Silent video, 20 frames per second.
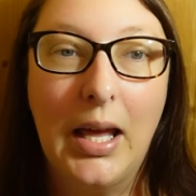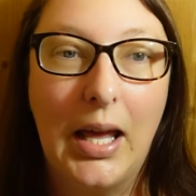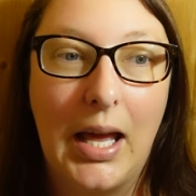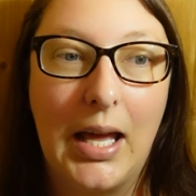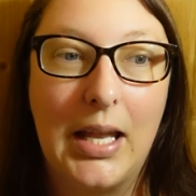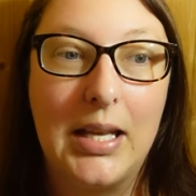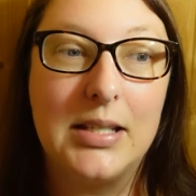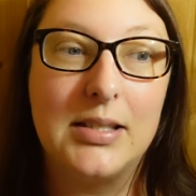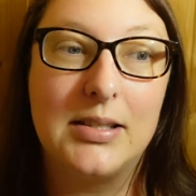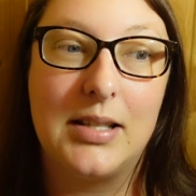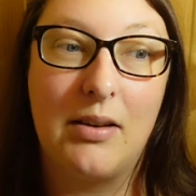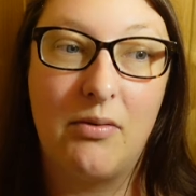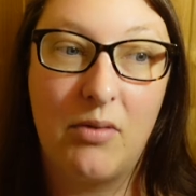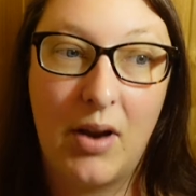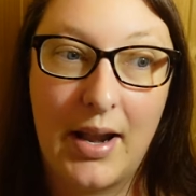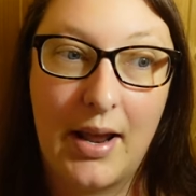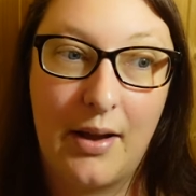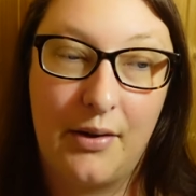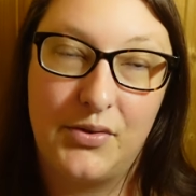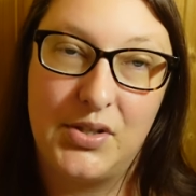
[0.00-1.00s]
and they
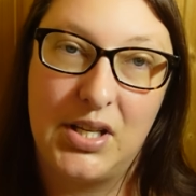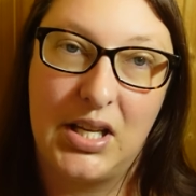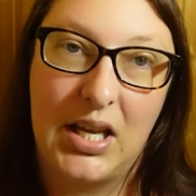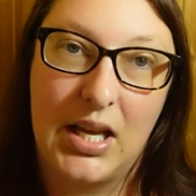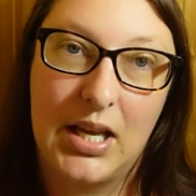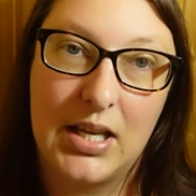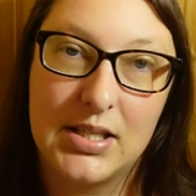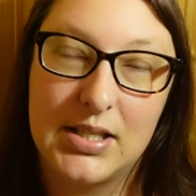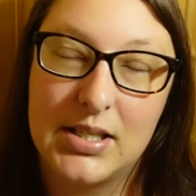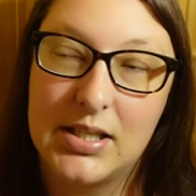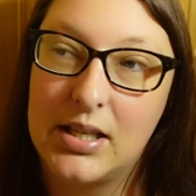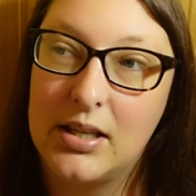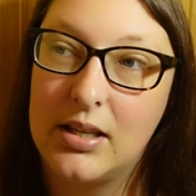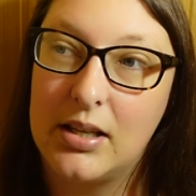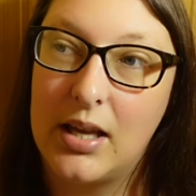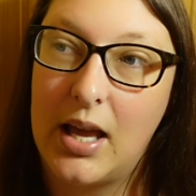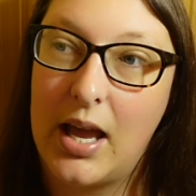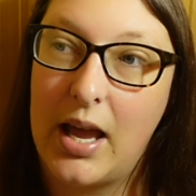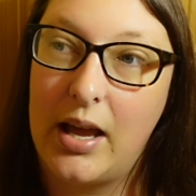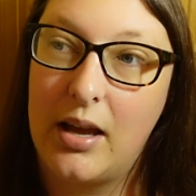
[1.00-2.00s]
ran out of tickets,
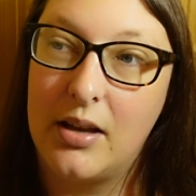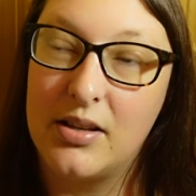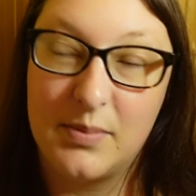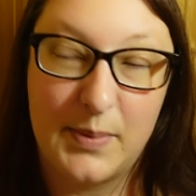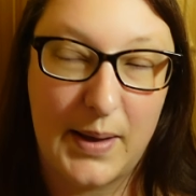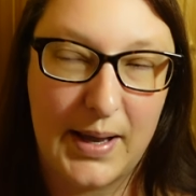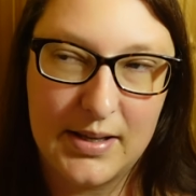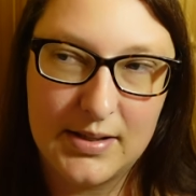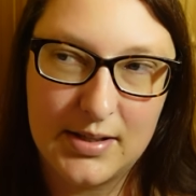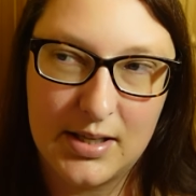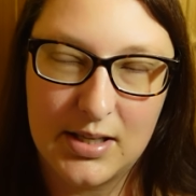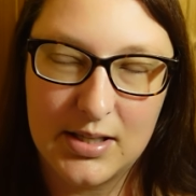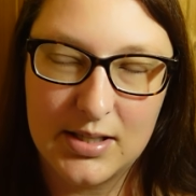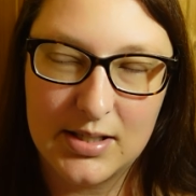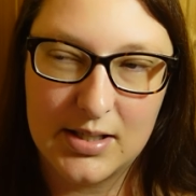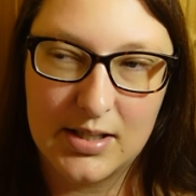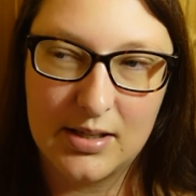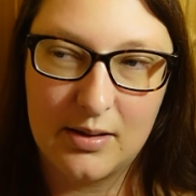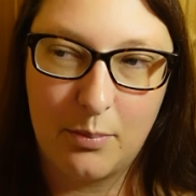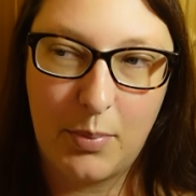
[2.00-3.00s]

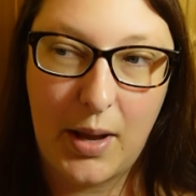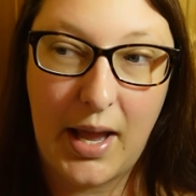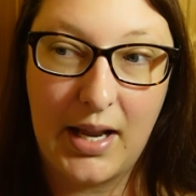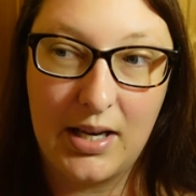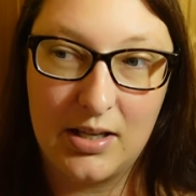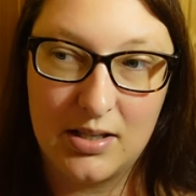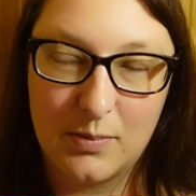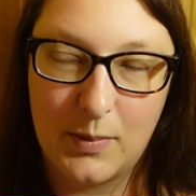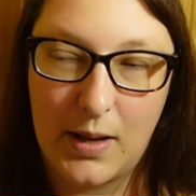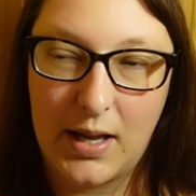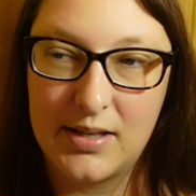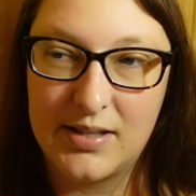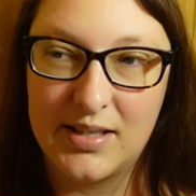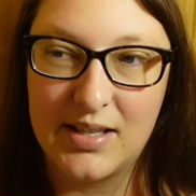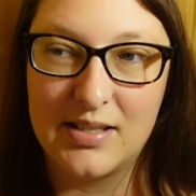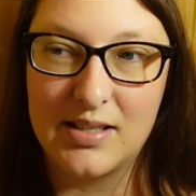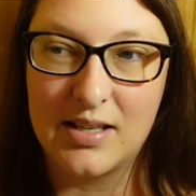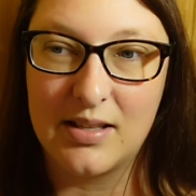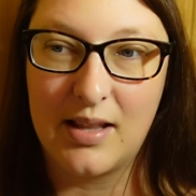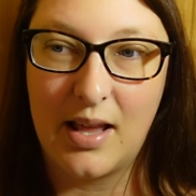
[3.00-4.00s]
spaces, paid
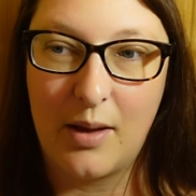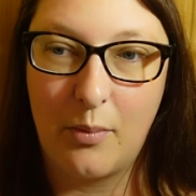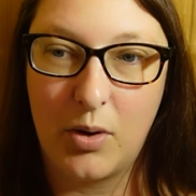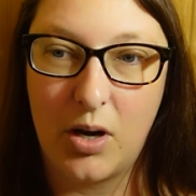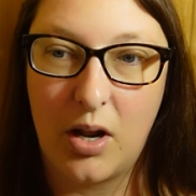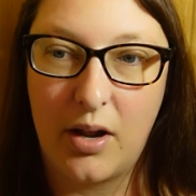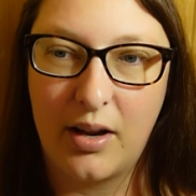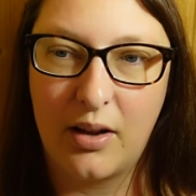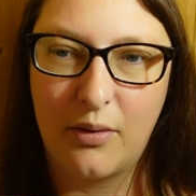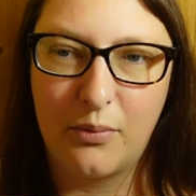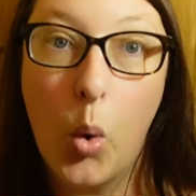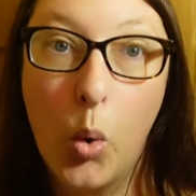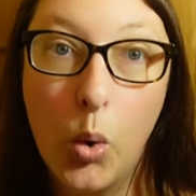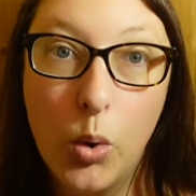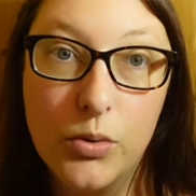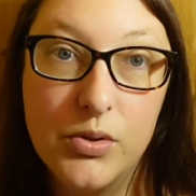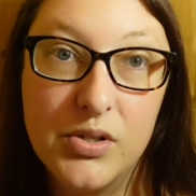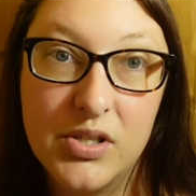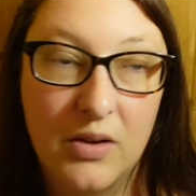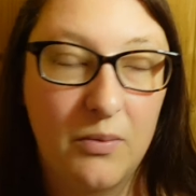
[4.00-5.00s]
spaces, and there were like
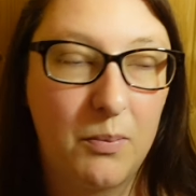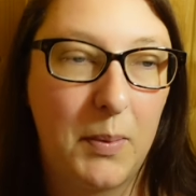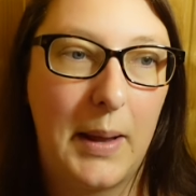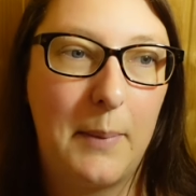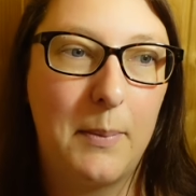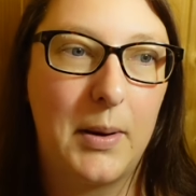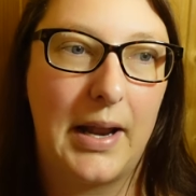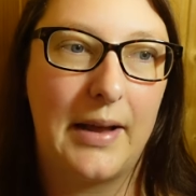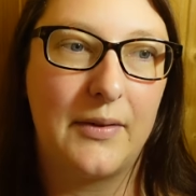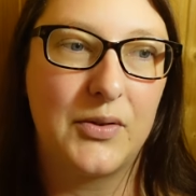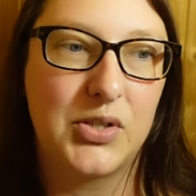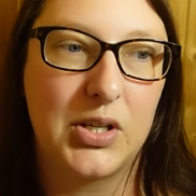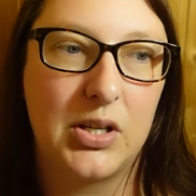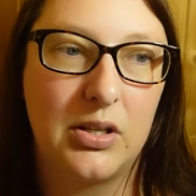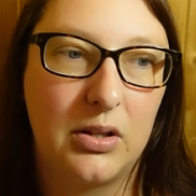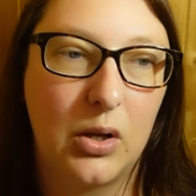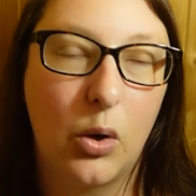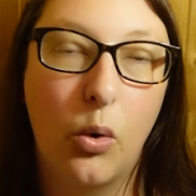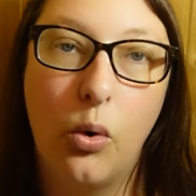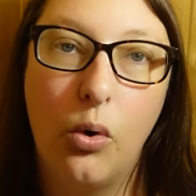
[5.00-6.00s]
hordes of people
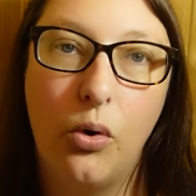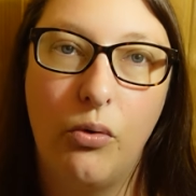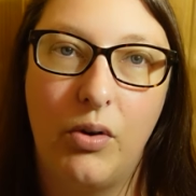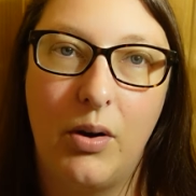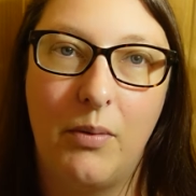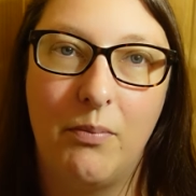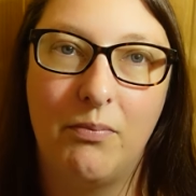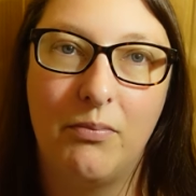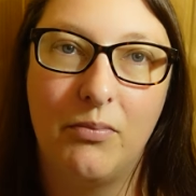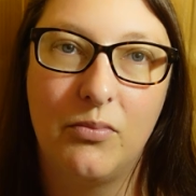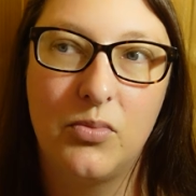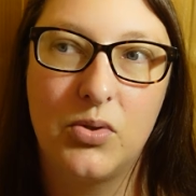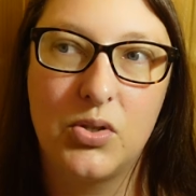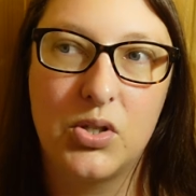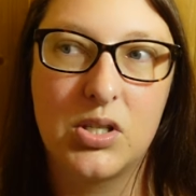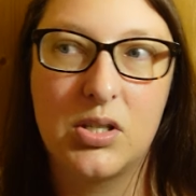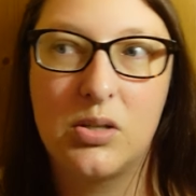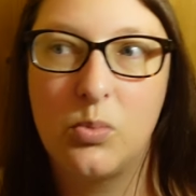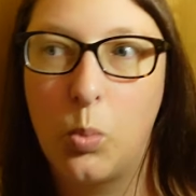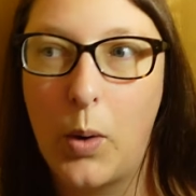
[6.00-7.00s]
outside the courtroom
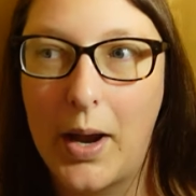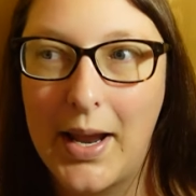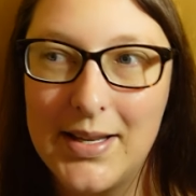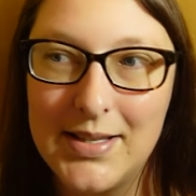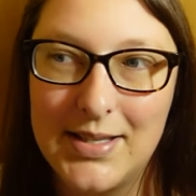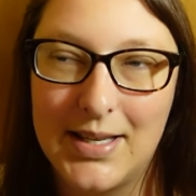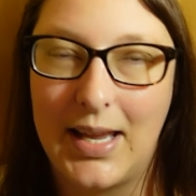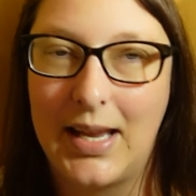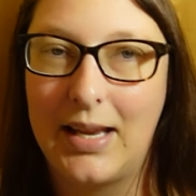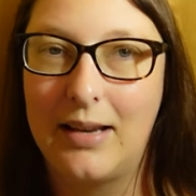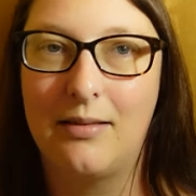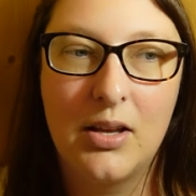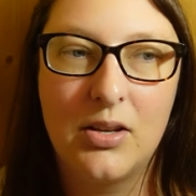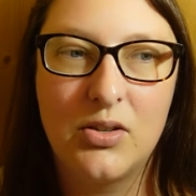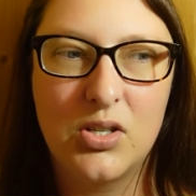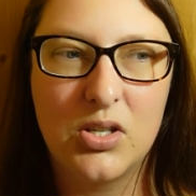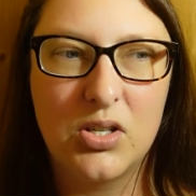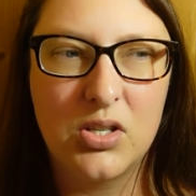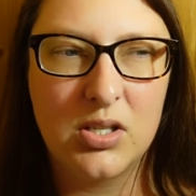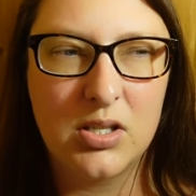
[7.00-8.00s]
just waiting.
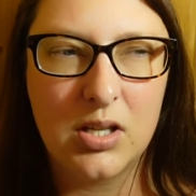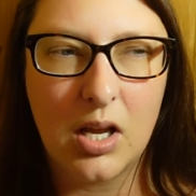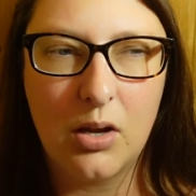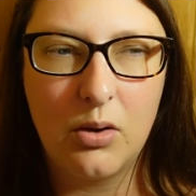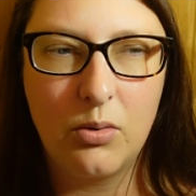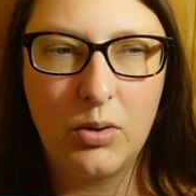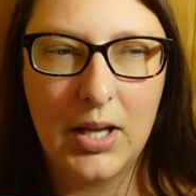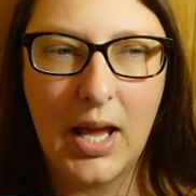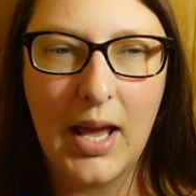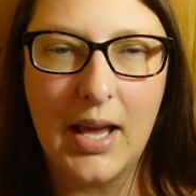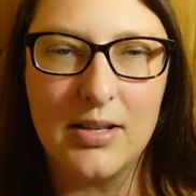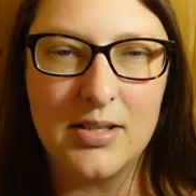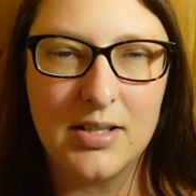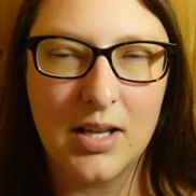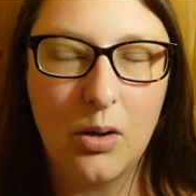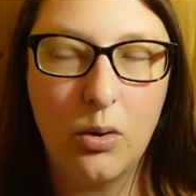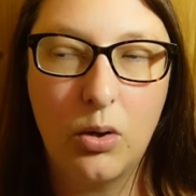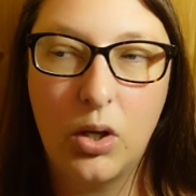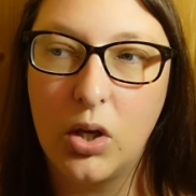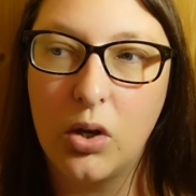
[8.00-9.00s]
Just so, yeah,
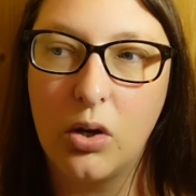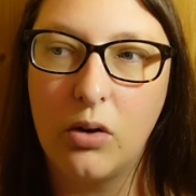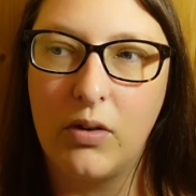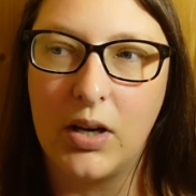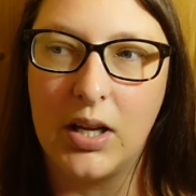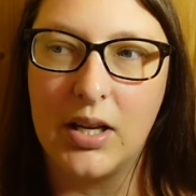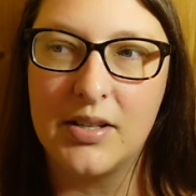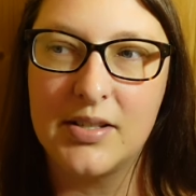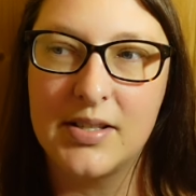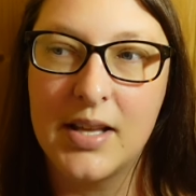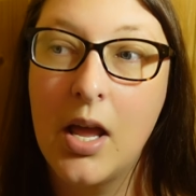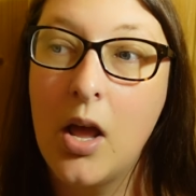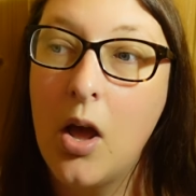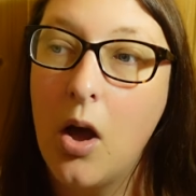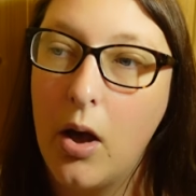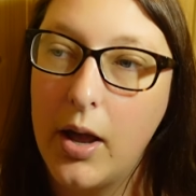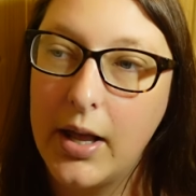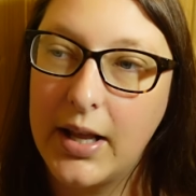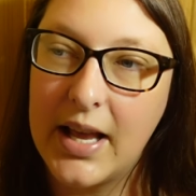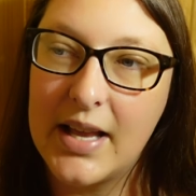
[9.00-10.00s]
so curious.
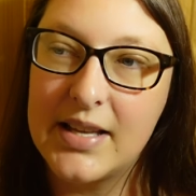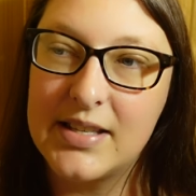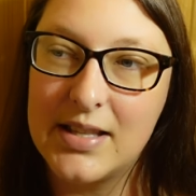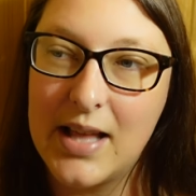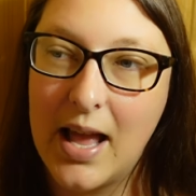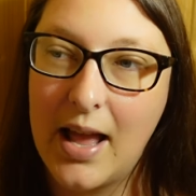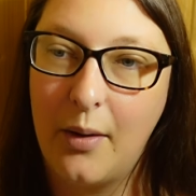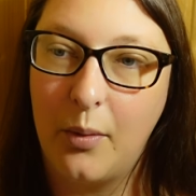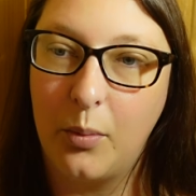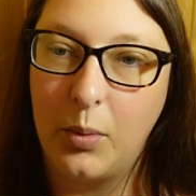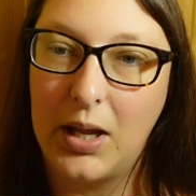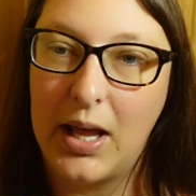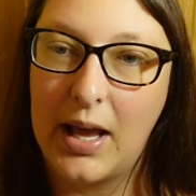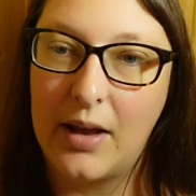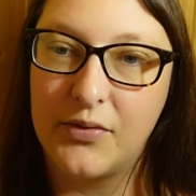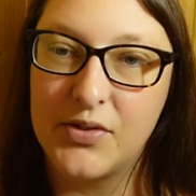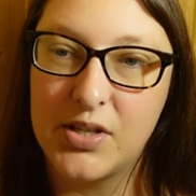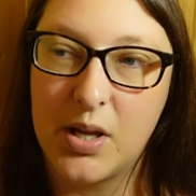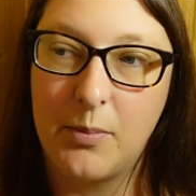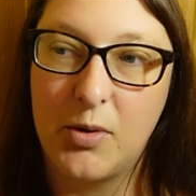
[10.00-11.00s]
I guess now we
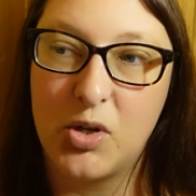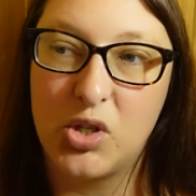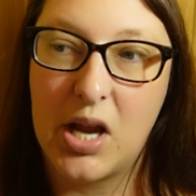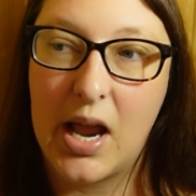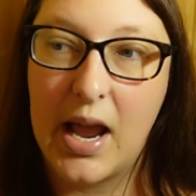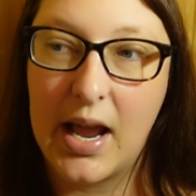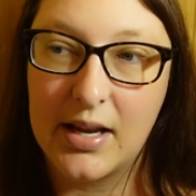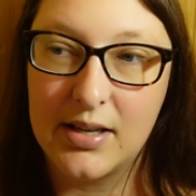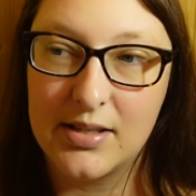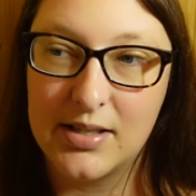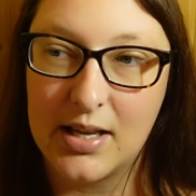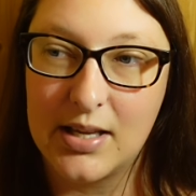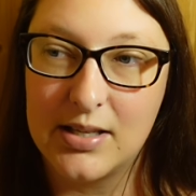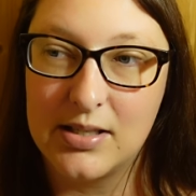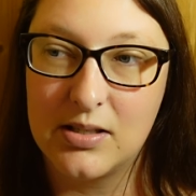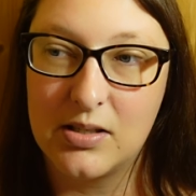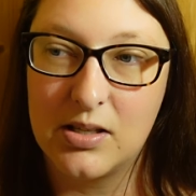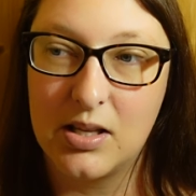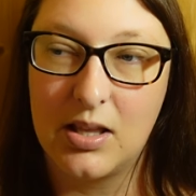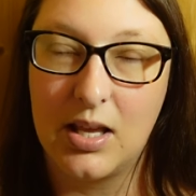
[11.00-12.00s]
have so much
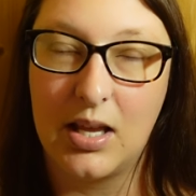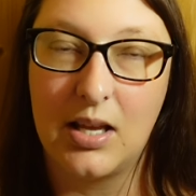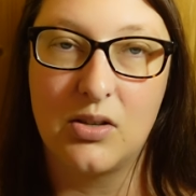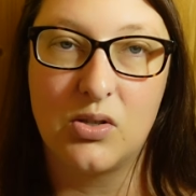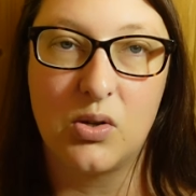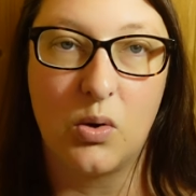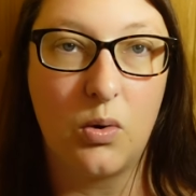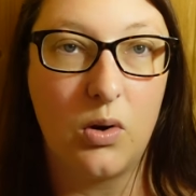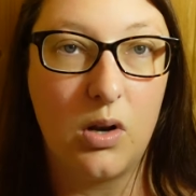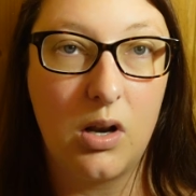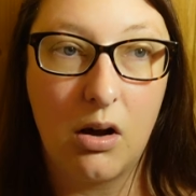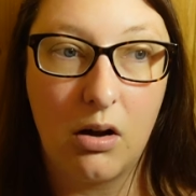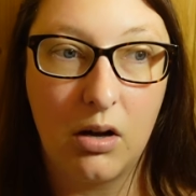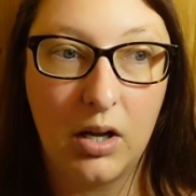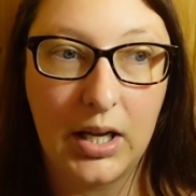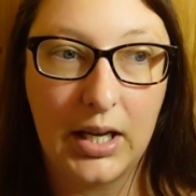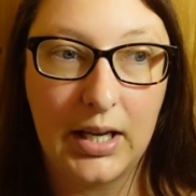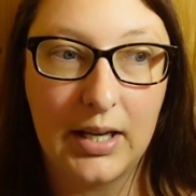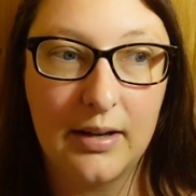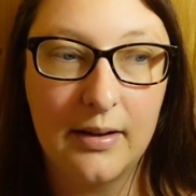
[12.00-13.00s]
access to things
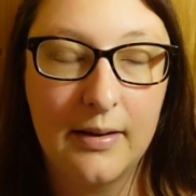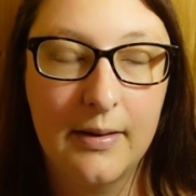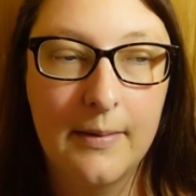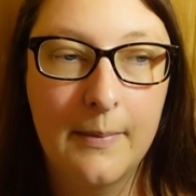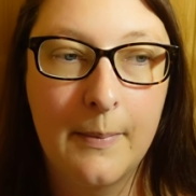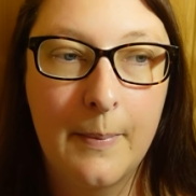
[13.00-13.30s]
online